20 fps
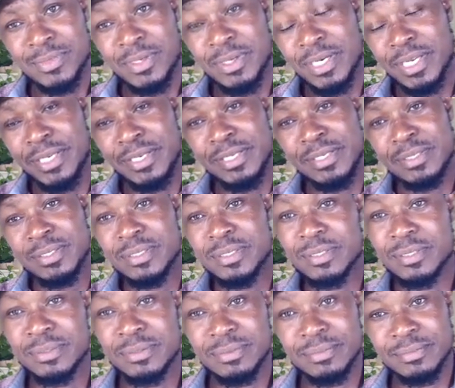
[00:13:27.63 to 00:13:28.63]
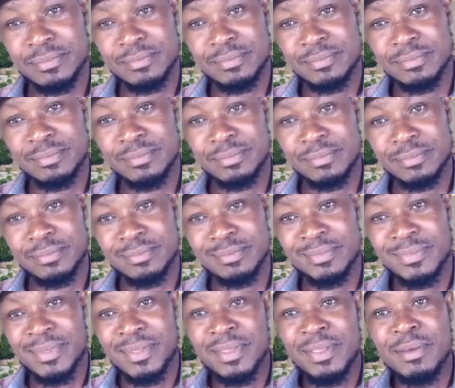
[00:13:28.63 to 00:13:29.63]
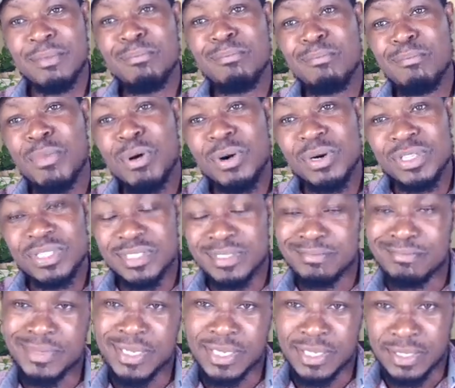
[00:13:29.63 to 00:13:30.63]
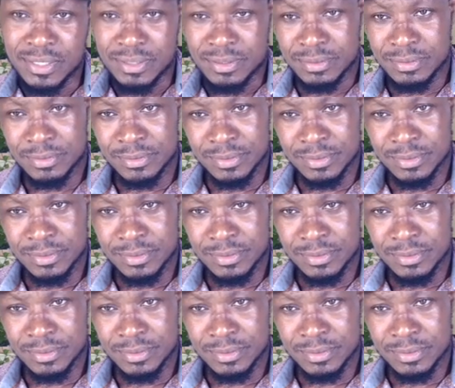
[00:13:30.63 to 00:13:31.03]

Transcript: Ladies, most men